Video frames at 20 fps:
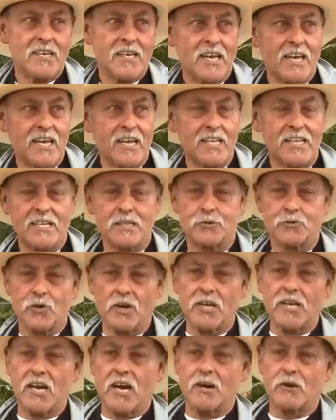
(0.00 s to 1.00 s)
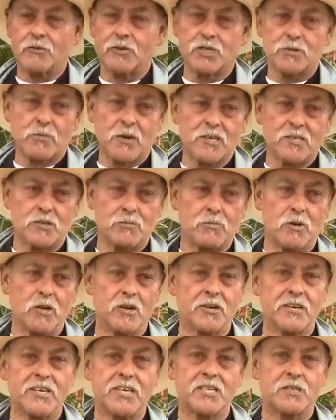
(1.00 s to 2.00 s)
And it's really our
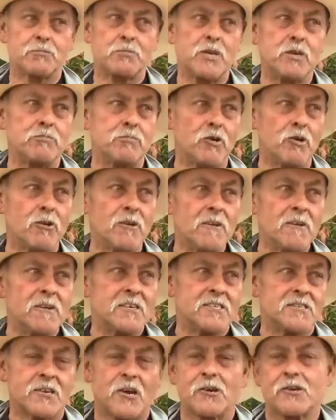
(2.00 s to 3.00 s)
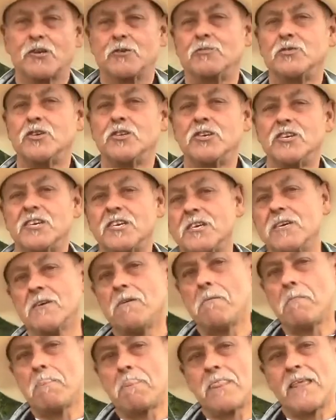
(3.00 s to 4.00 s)
responsibility as people. It's our community
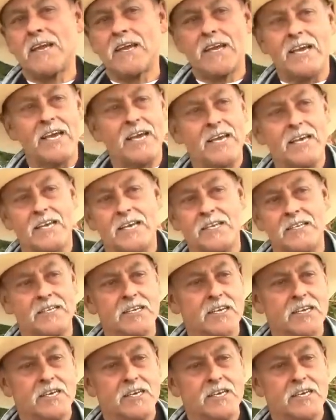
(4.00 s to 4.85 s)
and